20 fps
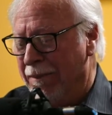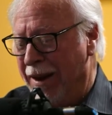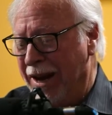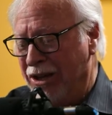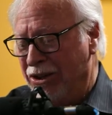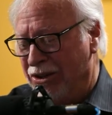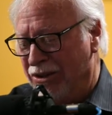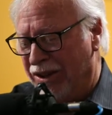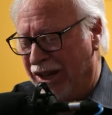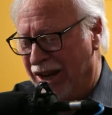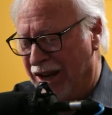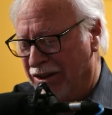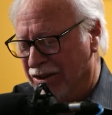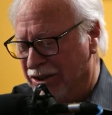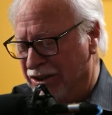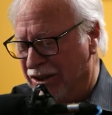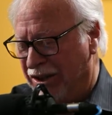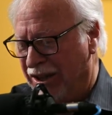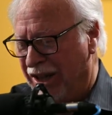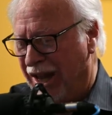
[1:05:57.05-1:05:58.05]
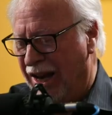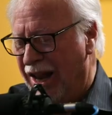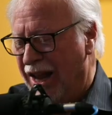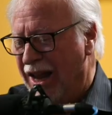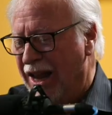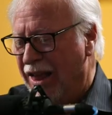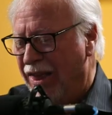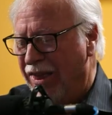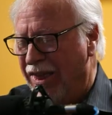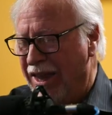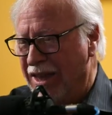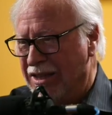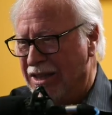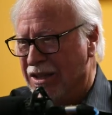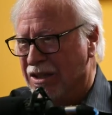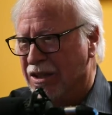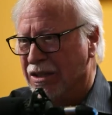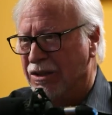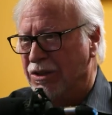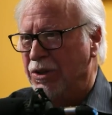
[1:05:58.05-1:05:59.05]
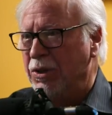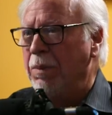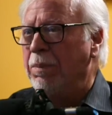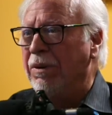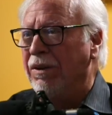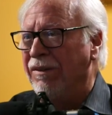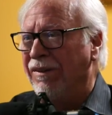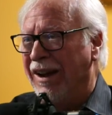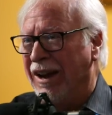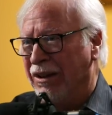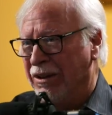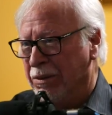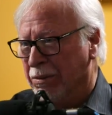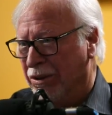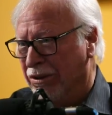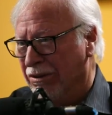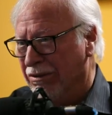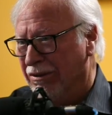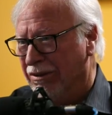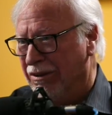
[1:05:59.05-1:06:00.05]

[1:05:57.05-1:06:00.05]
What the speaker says: make sure they understood that this is super valuable.